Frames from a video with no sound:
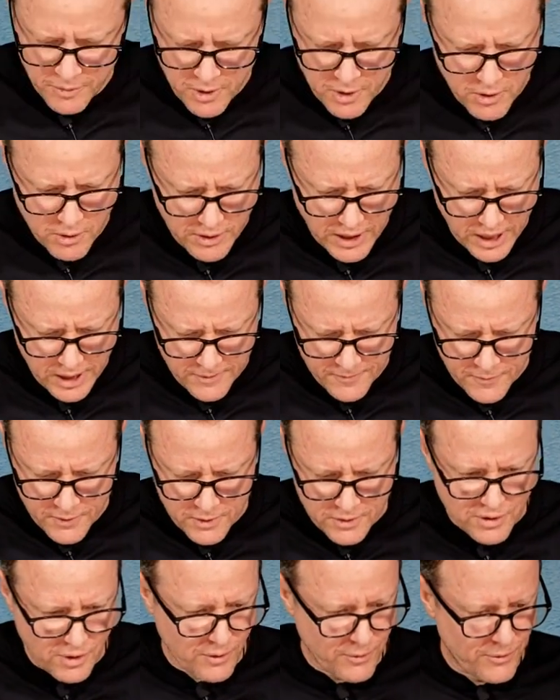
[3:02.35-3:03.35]
Okay,
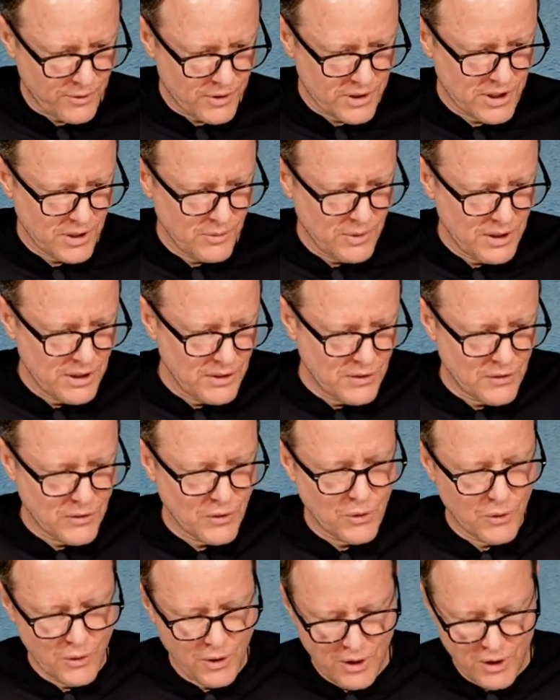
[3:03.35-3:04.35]
so the first thing we need to
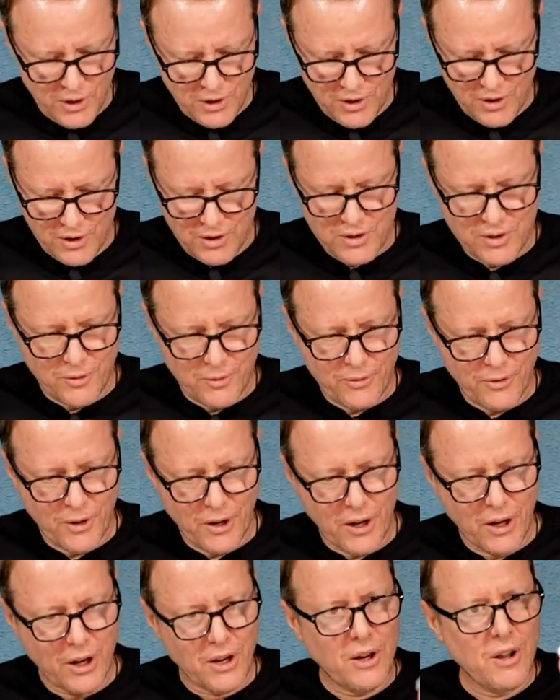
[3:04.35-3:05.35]
do is to
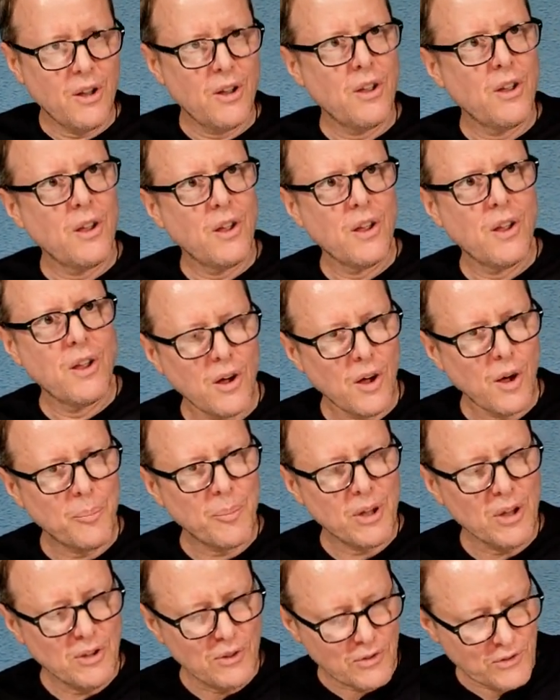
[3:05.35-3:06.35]
find a
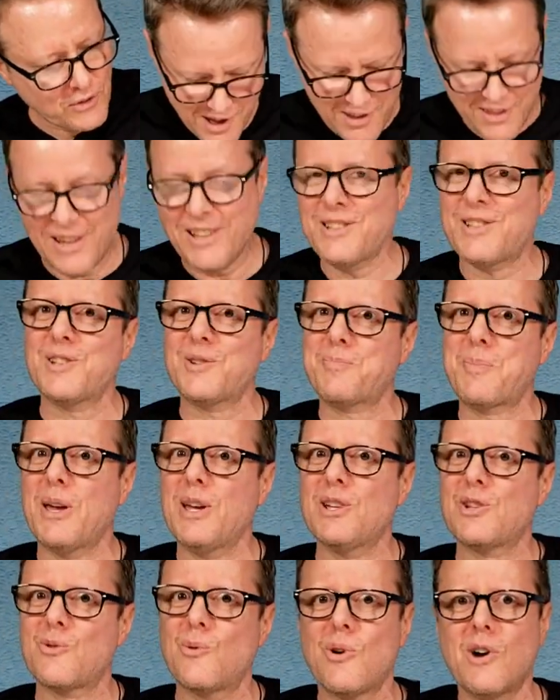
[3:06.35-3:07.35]
piece. That's just
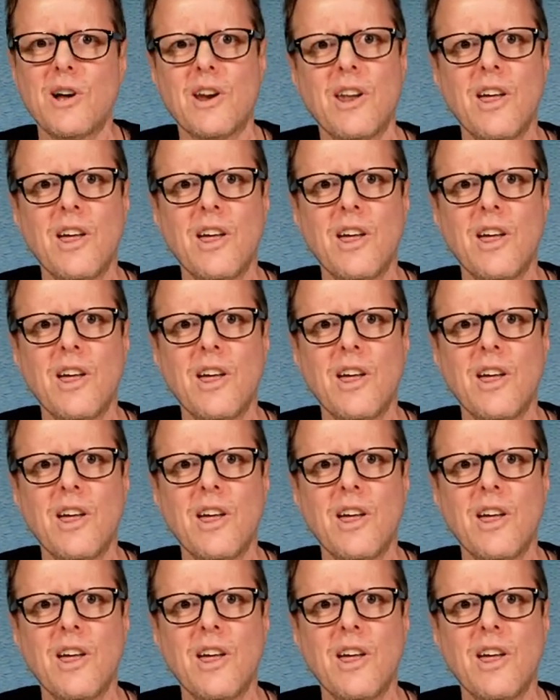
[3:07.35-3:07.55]
page one.